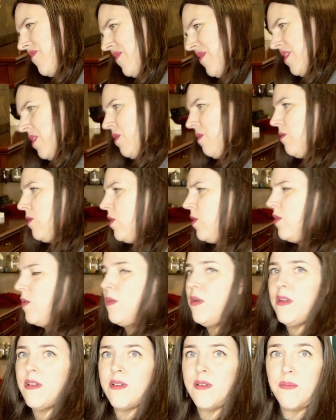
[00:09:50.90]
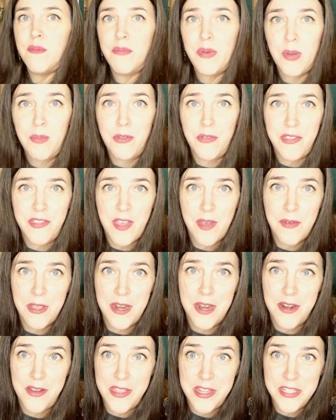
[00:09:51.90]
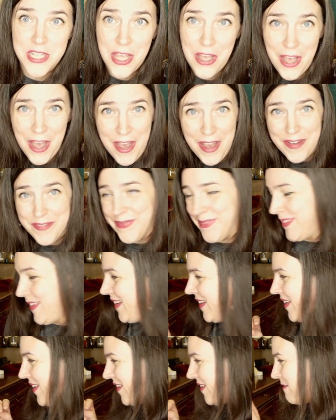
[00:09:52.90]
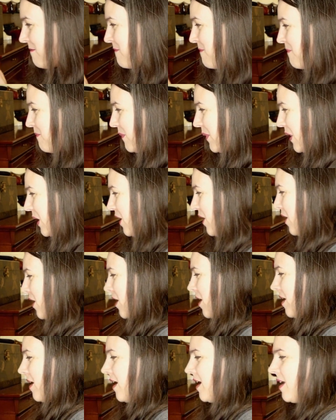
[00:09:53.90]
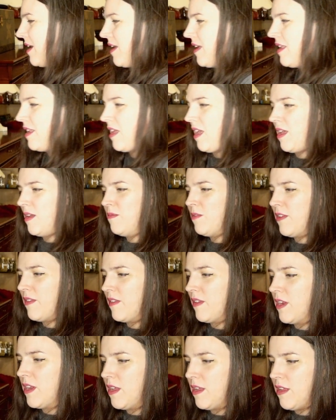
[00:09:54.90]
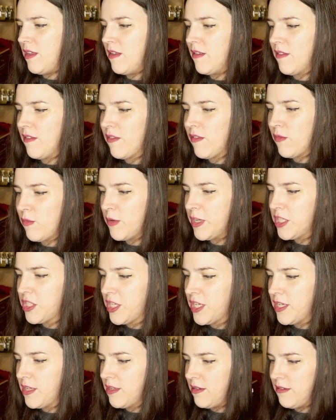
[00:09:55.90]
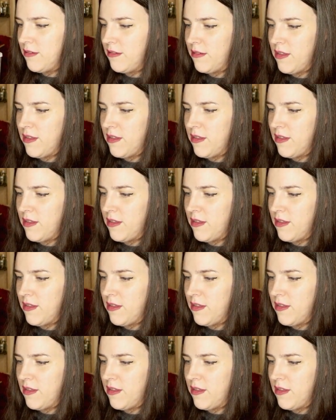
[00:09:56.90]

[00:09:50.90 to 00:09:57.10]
Whoa, bubbles coming out of the top. And I'm just going to swish it.